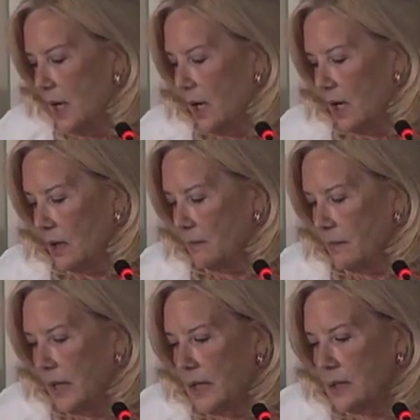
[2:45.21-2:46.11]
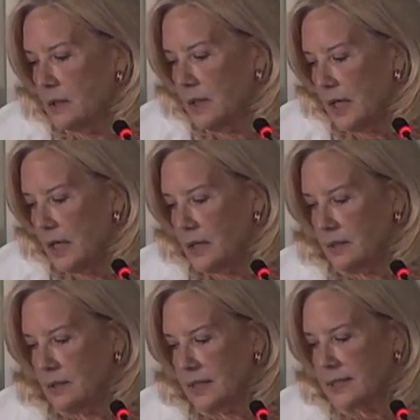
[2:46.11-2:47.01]
um, in,
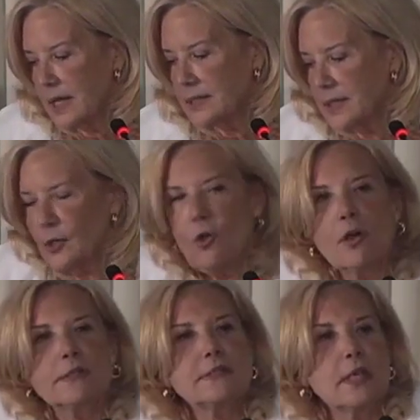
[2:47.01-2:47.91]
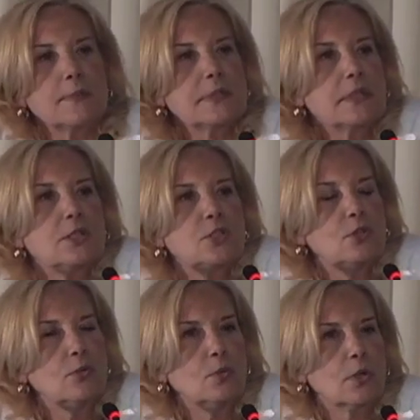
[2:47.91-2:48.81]
in discussing concepts that
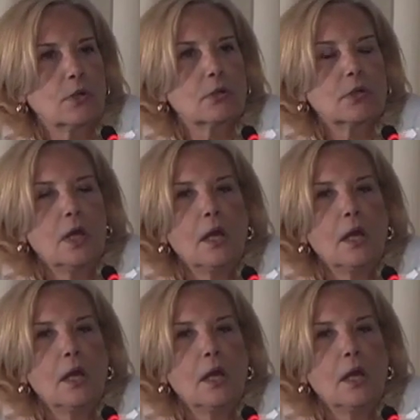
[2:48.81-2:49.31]
you were,